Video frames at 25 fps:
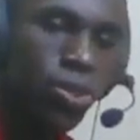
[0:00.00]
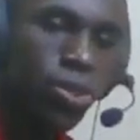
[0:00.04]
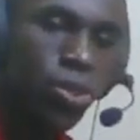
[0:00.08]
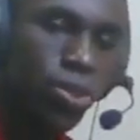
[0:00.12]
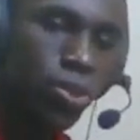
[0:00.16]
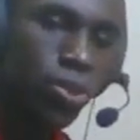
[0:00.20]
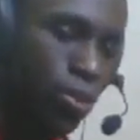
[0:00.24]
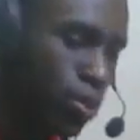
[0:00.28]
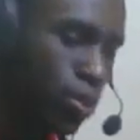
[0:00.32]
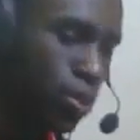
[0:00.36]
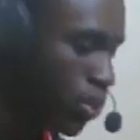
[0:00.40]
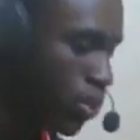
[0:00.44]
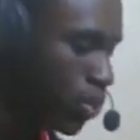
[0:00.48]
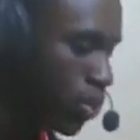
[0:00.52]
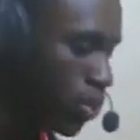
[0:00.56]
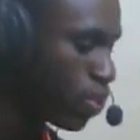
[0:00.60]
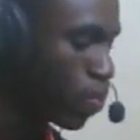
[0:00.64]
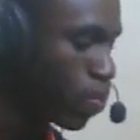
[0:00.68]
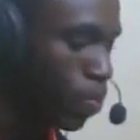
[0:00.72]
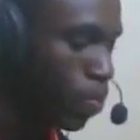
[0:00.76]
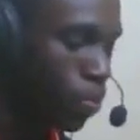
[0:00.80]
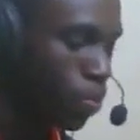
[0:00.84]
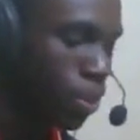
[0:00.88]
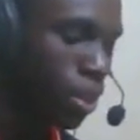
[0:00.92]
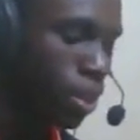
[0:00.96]

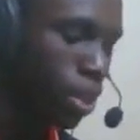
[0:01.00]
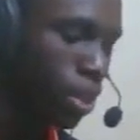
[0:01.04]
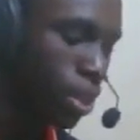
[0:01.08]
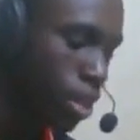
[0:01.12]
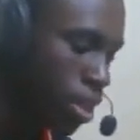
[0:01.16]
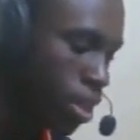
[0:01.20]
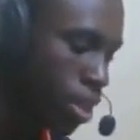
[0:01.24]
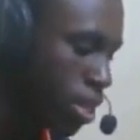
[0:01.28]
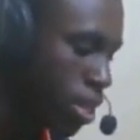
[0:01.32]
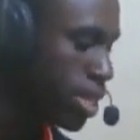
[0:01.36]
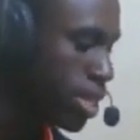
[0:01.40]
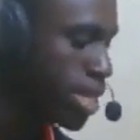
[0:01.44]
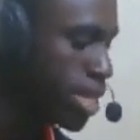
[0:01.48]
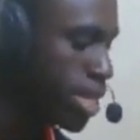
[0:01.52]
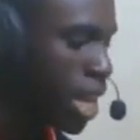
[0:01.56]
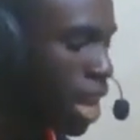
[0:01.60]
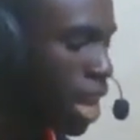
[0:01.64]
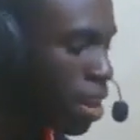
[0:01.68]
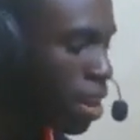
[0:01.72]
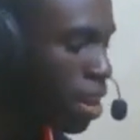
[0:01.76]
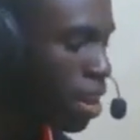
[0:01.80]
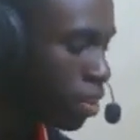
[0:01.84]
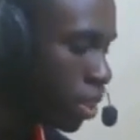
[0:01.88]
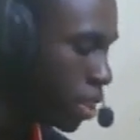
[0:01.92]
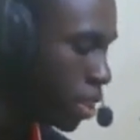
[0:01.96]
2,
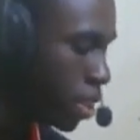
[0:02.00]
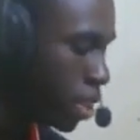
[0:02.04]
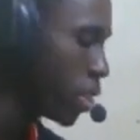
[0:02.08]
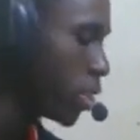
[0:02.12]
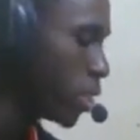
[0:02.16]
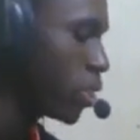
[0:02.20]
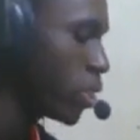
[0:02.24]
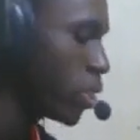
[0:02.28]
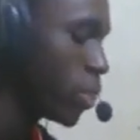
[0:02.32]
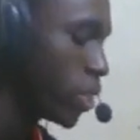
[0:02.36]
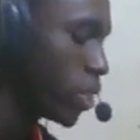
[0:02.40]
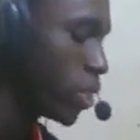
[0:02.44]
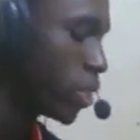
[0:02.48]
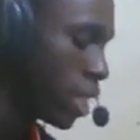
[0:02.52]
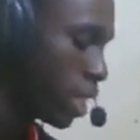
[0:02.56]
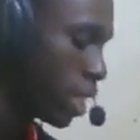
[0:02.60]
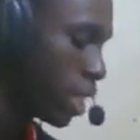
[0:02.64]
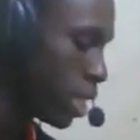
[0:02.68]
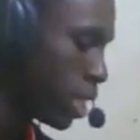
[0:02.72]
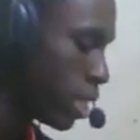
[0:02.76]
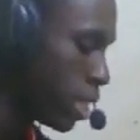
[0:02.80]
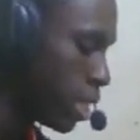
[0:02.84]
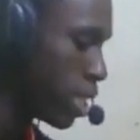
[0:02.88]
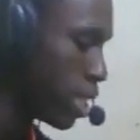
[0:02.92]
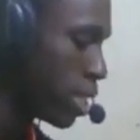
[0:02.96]
7,
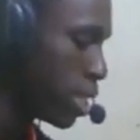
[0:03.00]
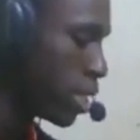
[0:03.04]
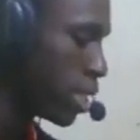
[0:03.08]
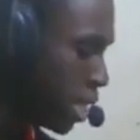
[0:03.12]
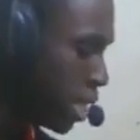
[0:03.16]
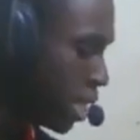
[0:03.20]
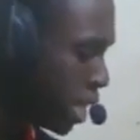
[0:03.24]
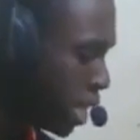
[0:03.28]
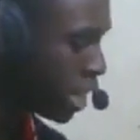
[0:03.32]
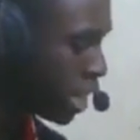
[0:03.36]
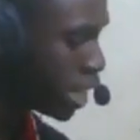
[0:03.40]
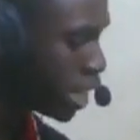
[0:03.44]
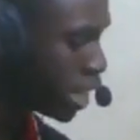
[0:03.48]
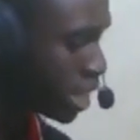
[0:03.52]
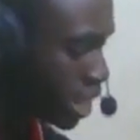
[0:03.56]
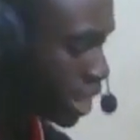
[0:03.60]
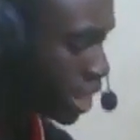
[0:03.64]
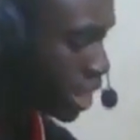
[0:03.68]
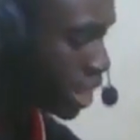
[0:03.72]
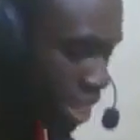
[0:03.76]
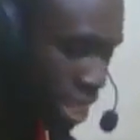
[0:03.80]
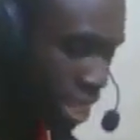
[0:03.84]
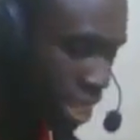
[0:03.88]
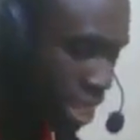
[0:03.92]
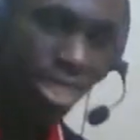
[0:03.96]
3,
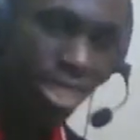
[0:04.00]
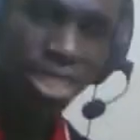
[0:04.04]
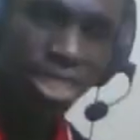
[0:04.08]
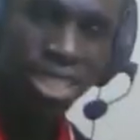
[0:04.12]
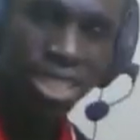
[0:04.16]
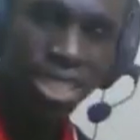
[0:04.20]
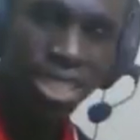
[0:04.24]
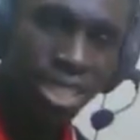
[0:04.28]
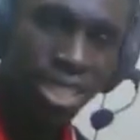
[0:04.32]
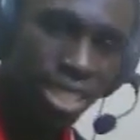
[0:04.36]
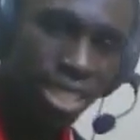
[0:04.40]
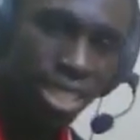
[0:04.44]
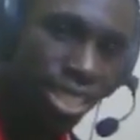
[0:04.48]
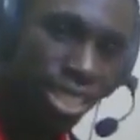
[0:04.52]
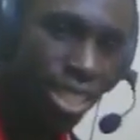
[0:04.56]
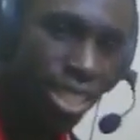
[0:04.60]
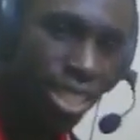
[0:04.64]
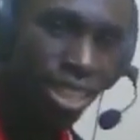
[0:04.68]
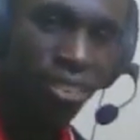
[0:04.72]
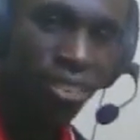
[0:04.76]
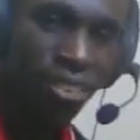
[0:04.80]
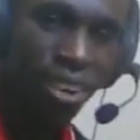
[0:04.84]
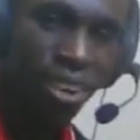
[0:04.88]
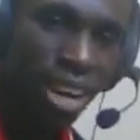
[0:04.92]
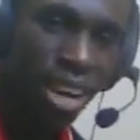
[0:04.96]
6.
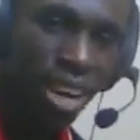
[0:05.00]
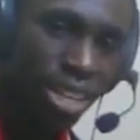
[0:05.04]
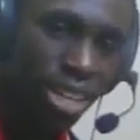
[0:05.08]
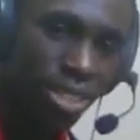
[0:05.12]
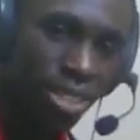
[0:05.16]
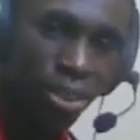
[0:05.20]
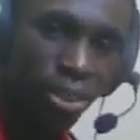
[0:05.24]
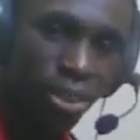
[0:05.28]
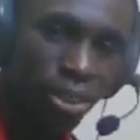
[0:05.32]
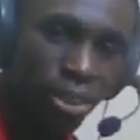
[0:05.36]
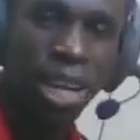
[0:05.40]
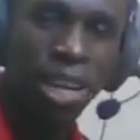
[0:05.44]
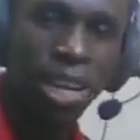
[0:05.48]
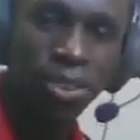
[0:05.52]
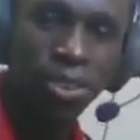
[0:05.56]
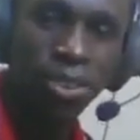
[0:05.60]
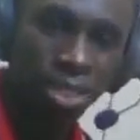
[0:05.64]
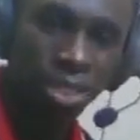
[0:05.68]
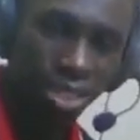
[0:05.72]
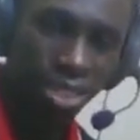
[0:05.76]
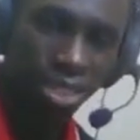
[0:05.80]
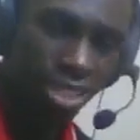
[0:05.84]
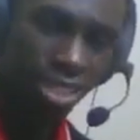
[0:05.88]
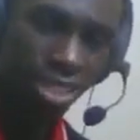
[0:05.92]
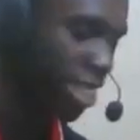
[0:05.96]
All right, no, I don't
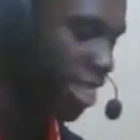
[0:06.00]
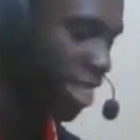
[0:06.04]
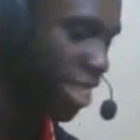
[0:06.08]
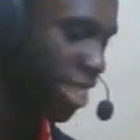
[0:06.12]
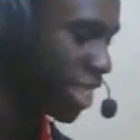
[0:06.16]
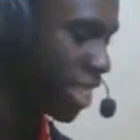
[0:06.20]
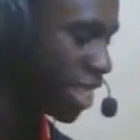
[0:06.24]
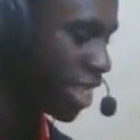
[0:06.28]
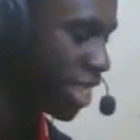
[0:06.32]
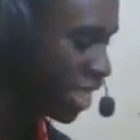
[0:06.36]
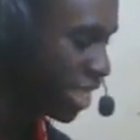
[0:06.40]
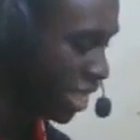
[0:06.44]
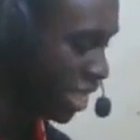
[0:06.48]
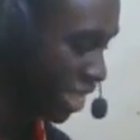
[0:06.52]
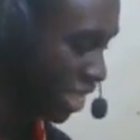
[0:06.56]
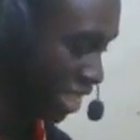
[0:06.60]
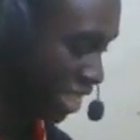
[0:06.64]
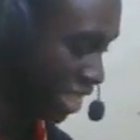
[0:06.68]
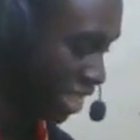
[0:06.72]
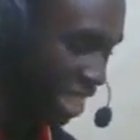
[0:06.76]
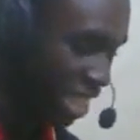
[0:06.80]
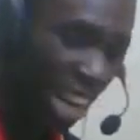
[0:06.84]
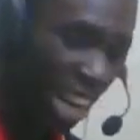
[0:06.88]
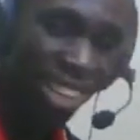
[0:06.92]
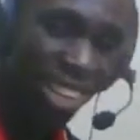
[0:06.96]

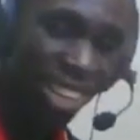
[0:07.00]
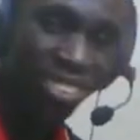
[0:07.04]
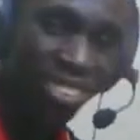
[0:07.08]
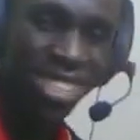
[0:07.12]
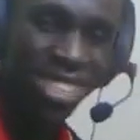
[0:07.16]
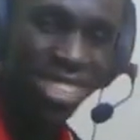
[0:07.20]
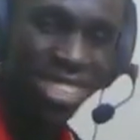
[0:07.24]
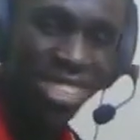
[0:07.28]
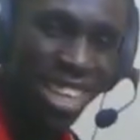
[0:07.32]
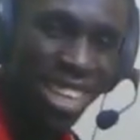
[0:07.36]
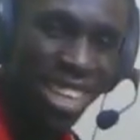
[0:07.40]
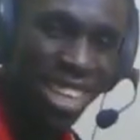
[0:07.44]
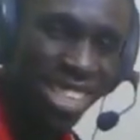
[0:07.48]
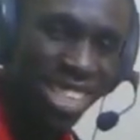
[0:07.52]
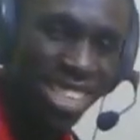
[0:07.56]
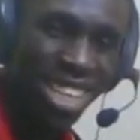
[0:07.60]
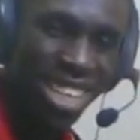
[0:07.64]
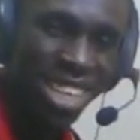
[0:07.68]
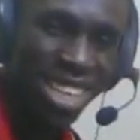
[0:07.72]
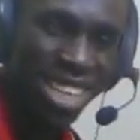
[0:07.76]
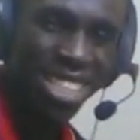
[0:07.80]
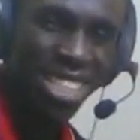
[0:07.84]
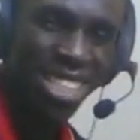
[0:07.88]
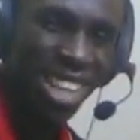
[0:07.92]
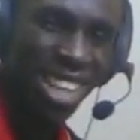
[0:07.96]
want to say it
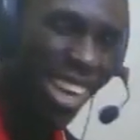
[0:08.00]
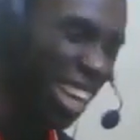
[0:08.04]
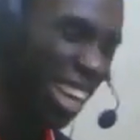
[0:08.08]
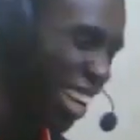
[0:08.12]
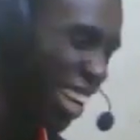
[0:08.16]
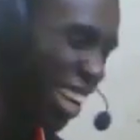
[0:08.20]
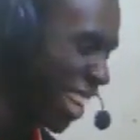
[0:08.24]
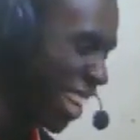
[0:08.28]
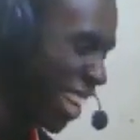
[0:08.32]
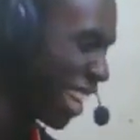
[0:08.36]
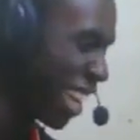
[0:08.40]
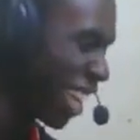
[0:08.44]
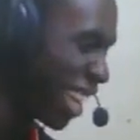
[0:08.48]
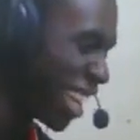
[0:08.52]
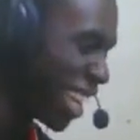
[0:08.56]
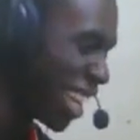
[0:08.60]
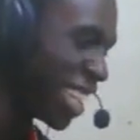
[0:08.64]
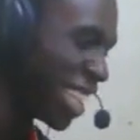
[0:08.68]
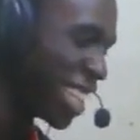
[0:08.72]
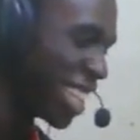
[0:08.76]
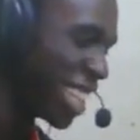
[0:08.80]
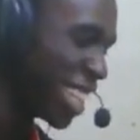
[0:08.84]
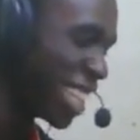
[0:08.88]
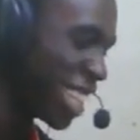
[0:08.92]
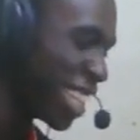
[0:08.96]
yet.
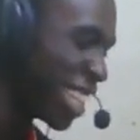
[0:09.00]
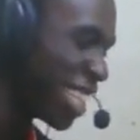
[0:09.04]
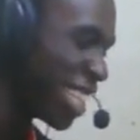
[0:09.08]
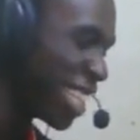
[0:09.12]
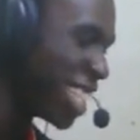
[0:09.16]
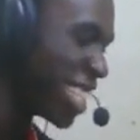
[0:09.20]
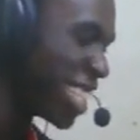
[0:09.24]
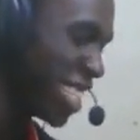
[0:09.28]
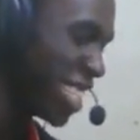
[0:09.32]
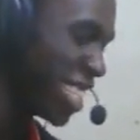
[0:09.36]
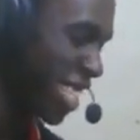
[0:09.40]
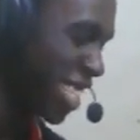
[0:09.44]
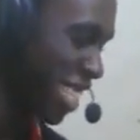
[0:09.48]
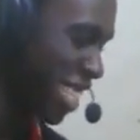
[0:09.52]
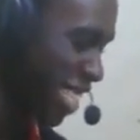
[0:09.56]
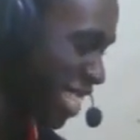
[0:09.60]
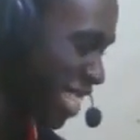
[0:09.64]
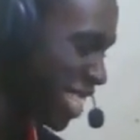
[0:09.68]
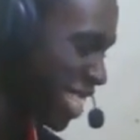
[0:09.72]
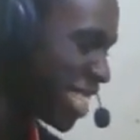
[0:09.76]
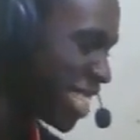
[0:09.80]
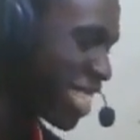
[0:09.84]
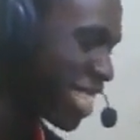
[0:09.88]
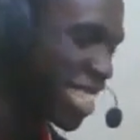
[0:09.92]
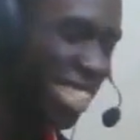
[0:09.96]

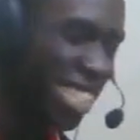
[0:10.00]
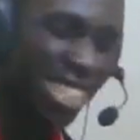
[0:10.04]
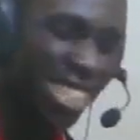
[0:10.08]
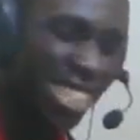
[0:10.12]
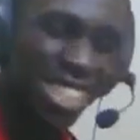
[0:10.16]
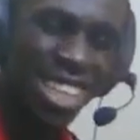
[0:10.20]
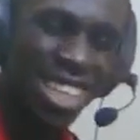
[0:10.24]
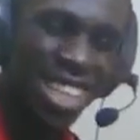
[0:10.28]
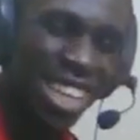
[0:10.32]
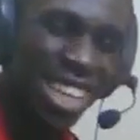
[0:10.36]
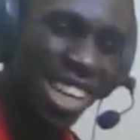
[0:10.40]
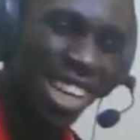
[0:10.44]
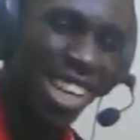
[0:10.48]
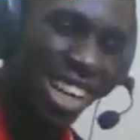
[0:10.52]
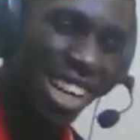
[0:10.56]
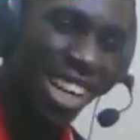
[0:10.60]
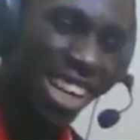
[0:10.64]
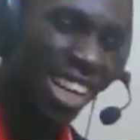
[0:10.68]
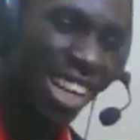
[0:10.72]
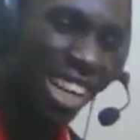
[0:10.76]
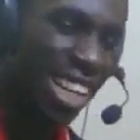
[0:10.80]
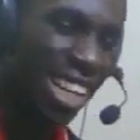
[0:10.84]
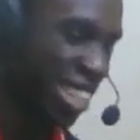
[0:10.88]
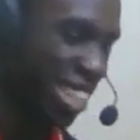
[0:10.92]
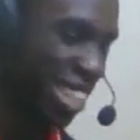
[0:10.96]
6,
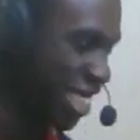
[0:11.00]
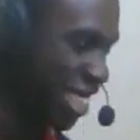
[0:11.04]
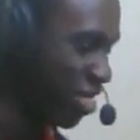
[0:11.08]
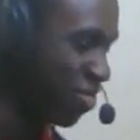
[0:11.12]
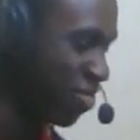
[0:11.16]
yeah,